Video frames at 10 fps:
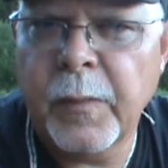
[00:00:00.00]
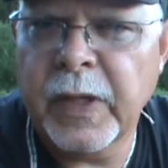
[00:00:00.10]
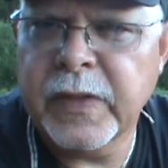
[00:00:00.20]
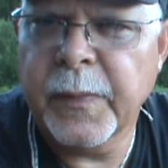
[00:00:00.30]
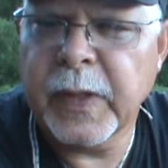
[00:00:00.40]

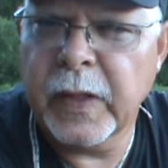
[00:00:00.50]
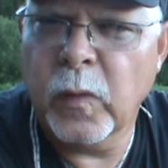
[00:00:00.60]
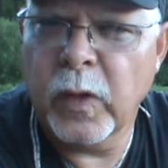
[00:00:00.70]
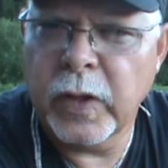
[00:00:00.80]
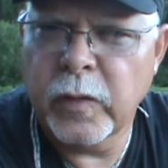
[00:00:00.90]
But typically you
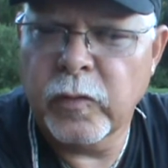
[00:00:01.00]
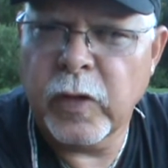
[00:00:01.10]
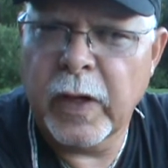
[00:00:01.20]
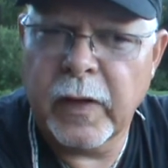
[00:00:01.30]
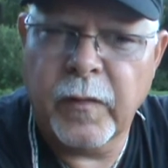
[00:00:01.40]
want to
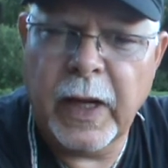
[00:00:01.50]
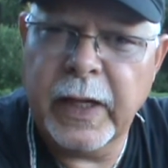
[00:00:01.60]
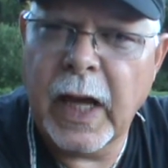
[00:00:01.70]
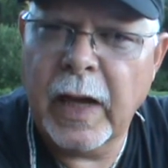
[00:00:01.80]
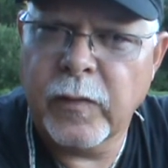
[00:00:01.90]
try to
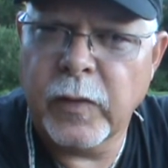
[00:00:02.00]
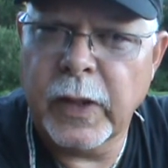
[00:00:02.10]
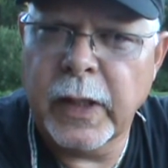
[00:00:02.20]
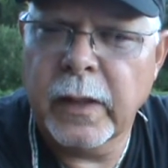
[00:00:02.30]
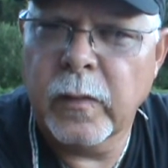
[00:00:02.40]
find
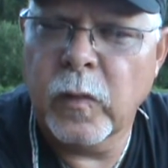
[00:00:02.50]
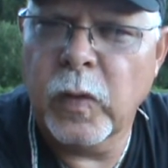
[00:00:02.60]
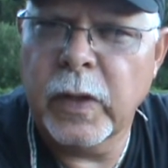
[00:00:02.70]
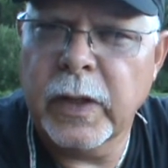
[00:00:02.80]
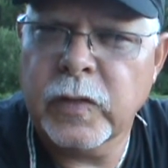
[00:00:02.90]
knot-free
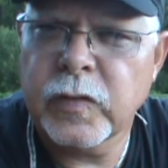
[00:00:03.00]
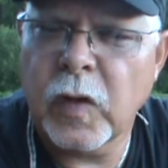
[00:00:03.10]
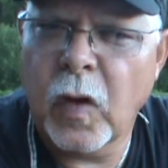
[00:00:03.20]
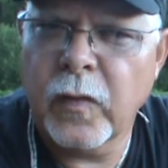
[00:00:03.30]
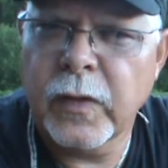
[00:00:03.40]
wood that's
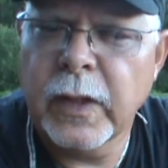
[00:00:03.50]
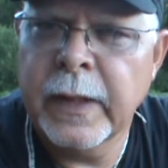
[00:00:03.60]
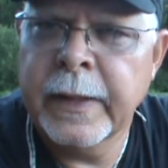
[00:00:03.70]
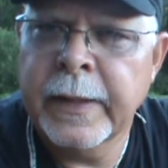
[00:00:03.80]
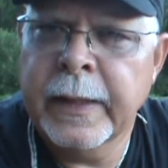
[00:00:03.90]
soft.
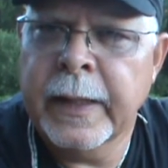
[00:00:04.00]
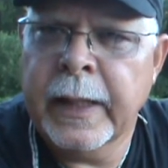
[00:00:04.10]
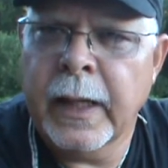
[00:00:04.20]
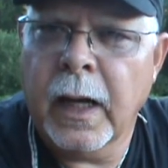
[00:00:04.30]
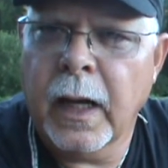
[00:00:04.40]

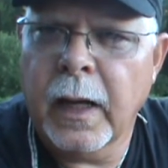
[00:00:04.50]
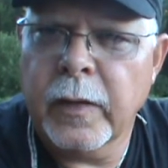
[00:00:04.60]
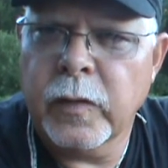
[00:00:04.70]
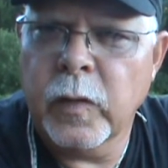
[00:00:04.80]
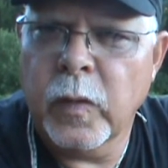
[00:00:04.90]

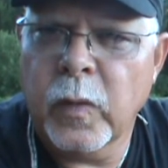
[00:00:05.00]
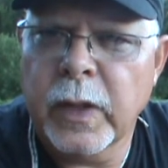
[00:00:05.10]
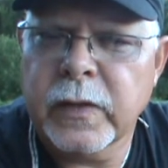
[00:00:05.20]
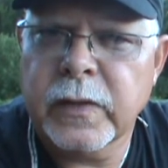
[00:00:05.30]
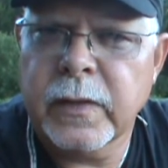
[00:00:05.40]
Do it when
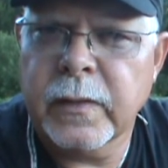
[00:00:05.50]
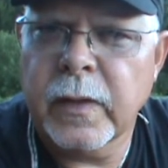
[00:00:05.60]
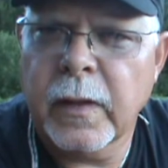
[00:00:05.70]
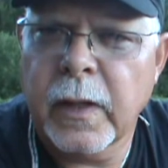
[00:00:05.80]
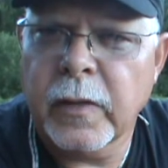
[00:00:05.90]
it's,
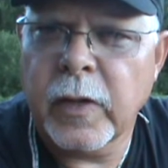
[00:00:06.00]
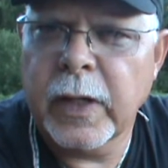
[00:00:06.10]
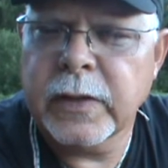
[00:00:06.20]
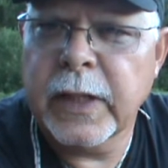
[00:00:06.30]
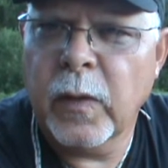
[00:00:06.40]
try
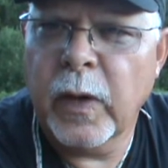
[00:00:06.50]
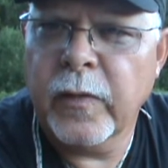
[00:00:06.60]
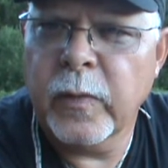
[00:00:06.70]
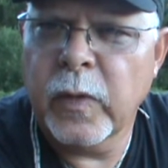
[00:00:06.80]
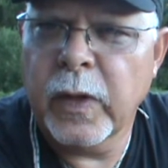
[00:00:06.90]
to stay away
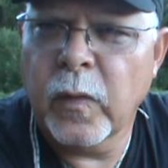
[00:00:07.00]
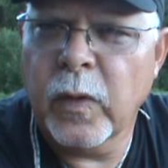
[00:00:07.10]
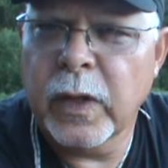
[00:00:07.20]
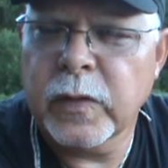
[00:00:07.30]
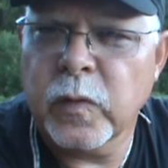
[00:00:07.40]
from doing it
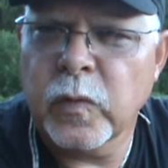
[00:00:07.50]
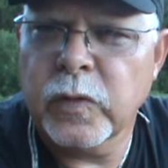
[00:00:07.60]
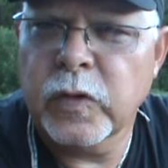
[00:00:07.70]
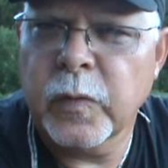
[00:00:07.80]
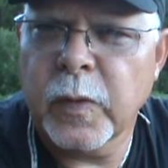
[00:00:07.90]
when it's
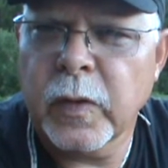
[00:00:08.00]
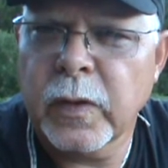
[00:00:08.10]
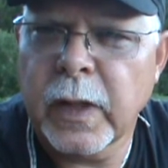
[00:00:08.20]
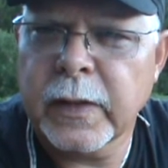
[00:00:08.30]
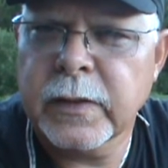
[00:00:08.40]
super
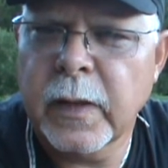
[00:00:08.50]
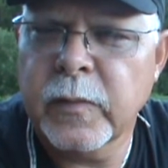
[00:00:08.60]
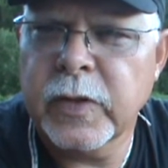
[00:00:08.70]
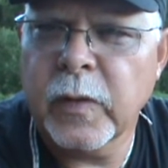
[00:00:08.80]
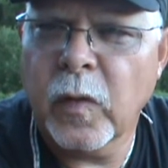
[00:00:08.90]
like
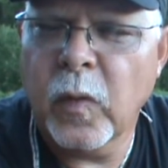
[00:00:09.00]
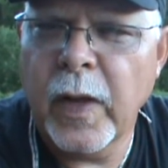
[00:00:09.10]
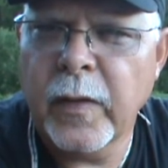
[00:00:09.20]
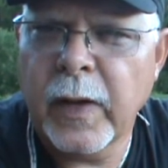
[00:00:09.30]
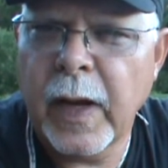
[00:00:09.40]
sub-zero
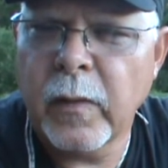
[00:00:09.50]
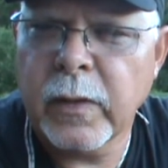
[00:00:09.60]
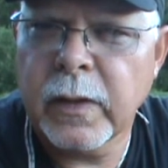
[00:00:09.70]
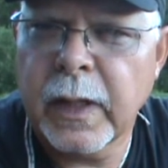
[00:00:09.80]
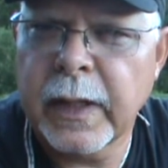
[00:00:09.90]
weather out,
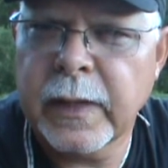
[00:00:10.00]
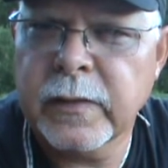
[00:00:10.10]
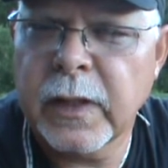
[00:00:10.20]
and that's